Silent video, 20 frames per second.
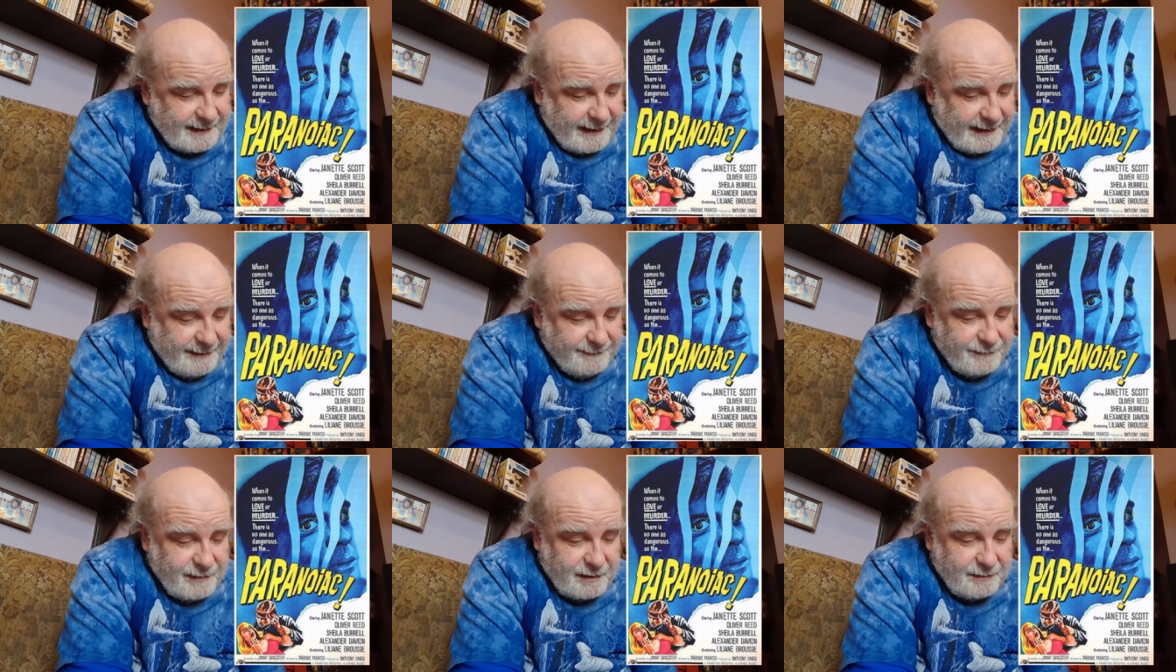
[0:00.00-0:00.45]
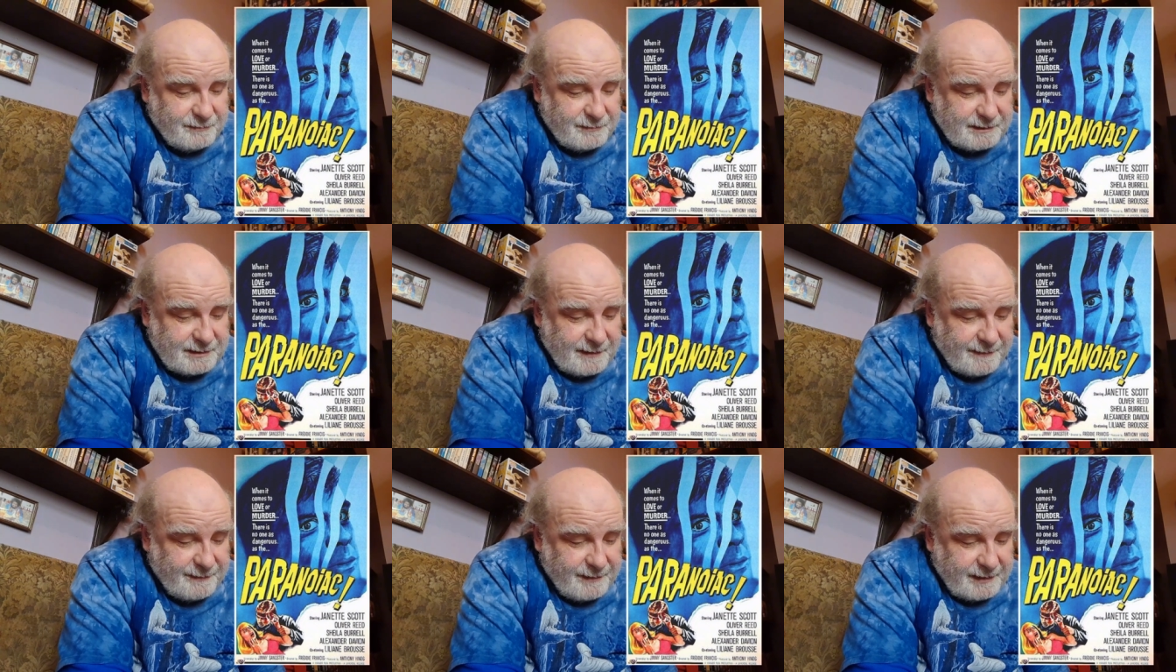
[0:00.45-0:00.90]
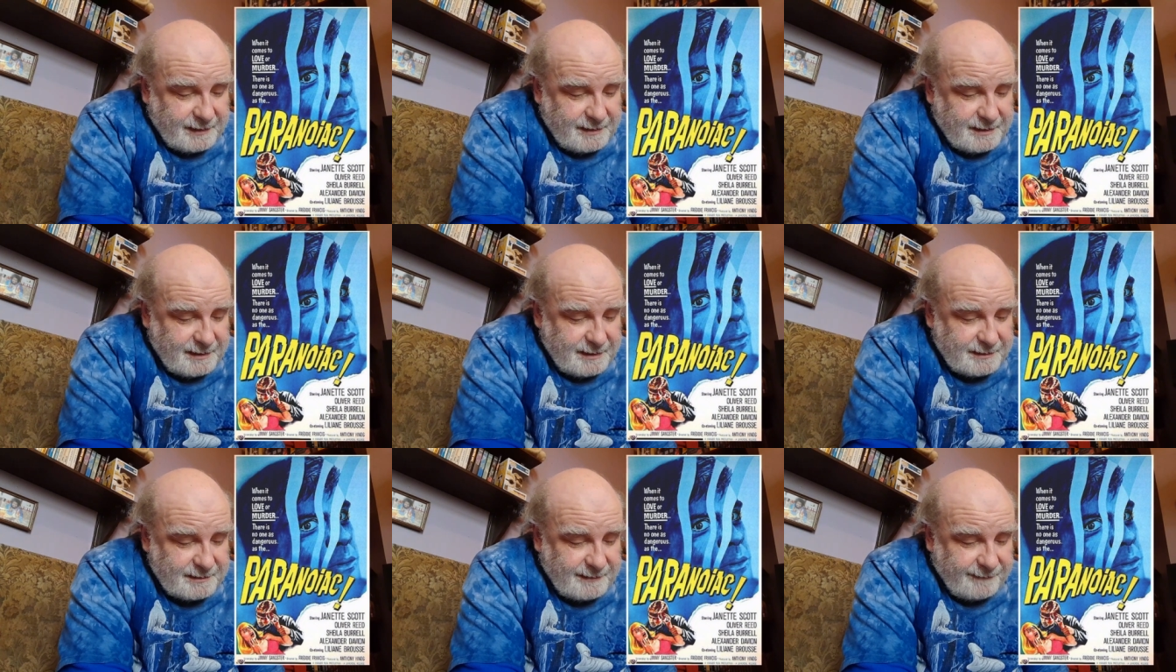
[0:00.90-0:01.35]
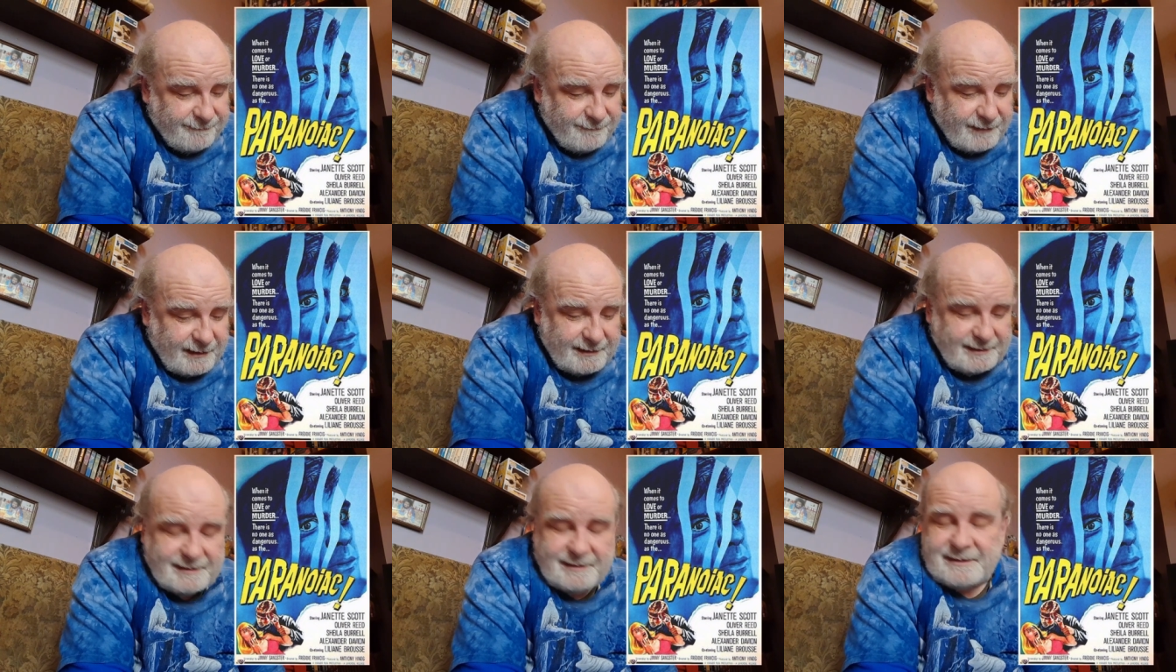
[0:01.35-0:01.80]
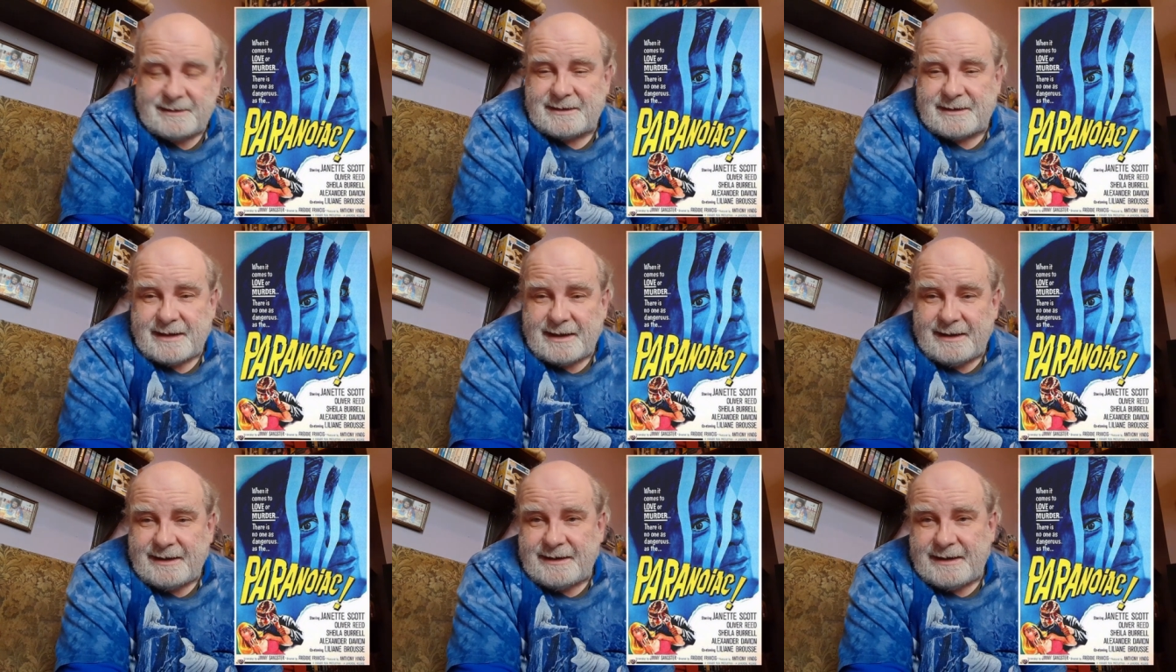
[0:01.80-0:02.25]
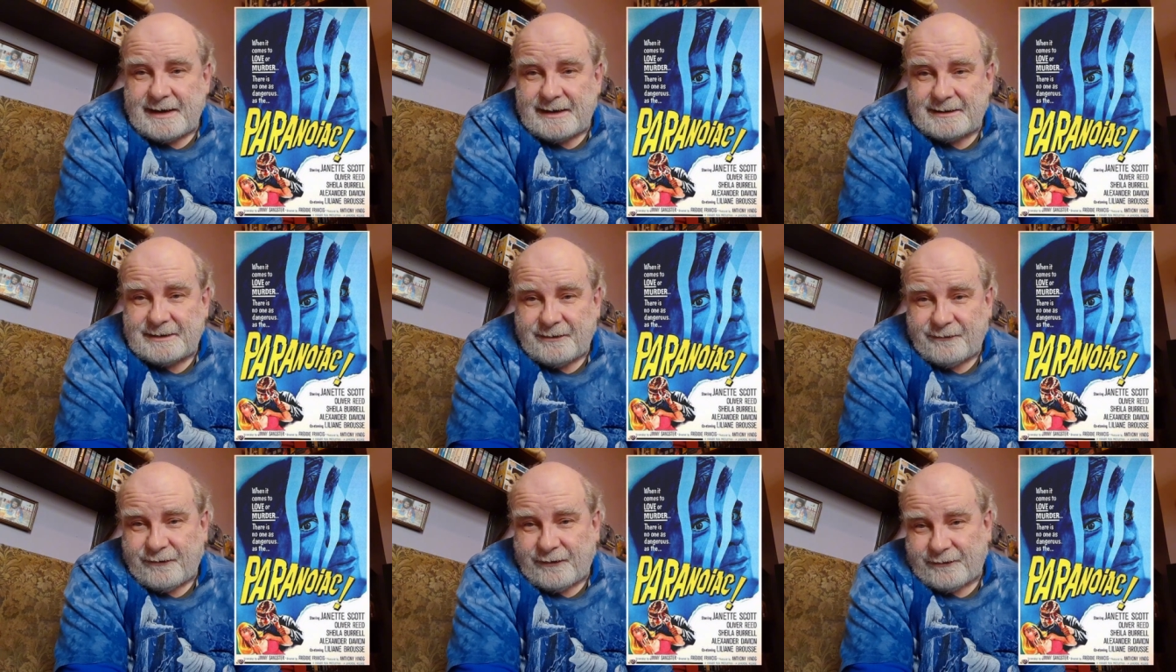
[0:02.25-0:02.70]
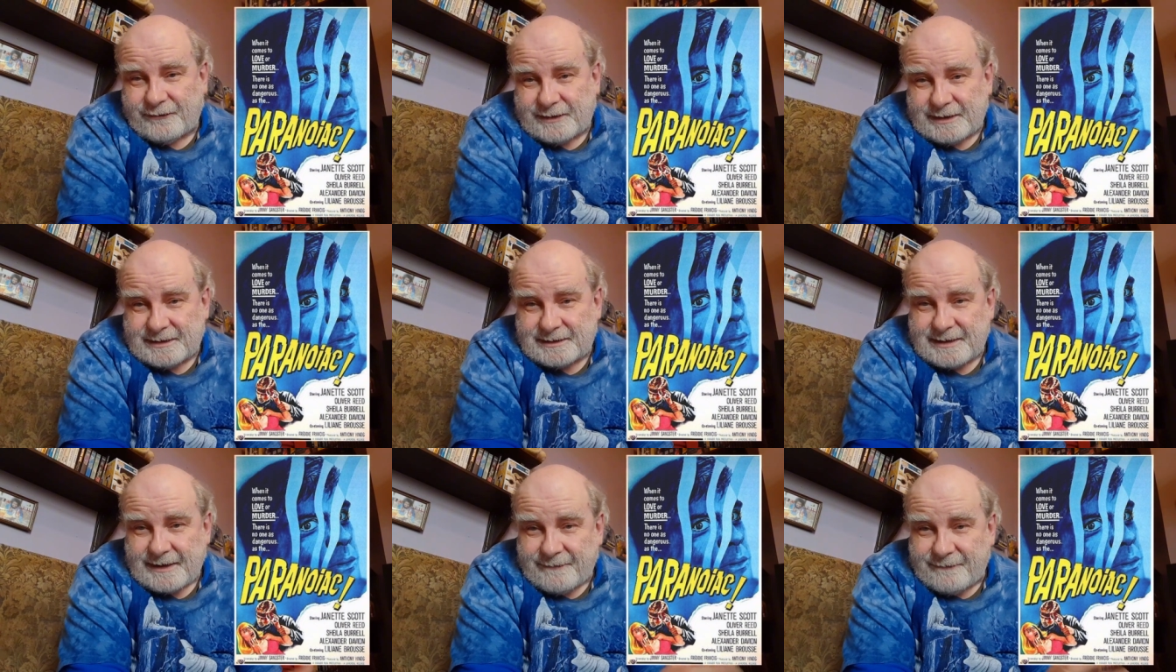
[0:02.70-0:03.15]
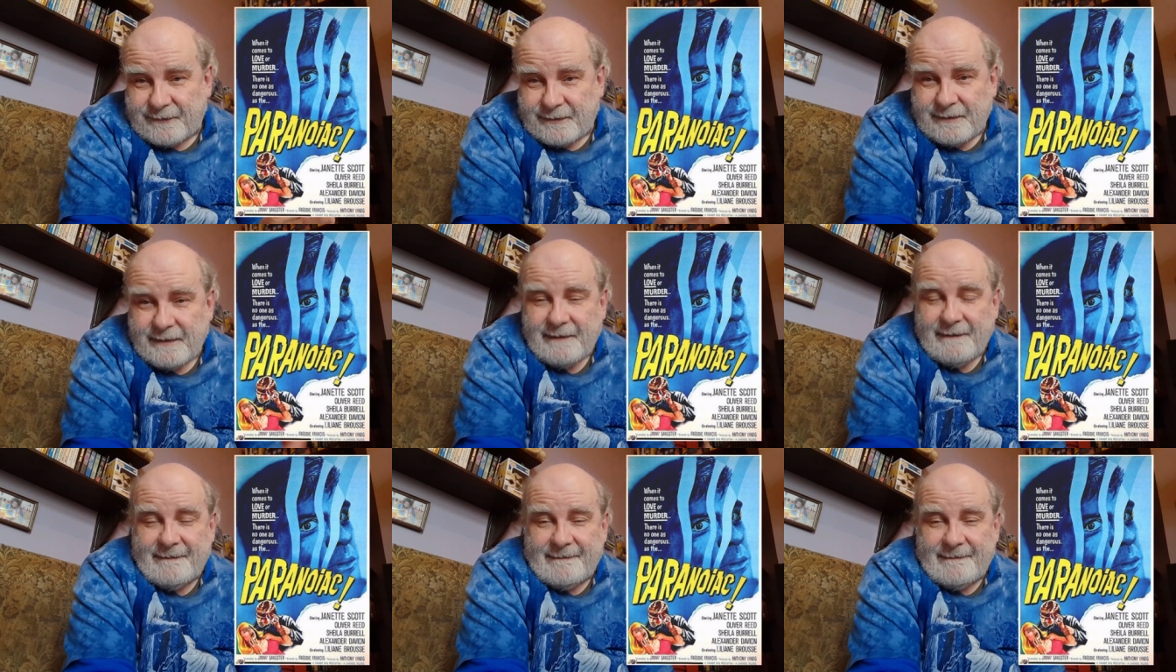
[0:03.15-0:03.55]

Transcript: He wrote The Curse of Frankenstein, 1957,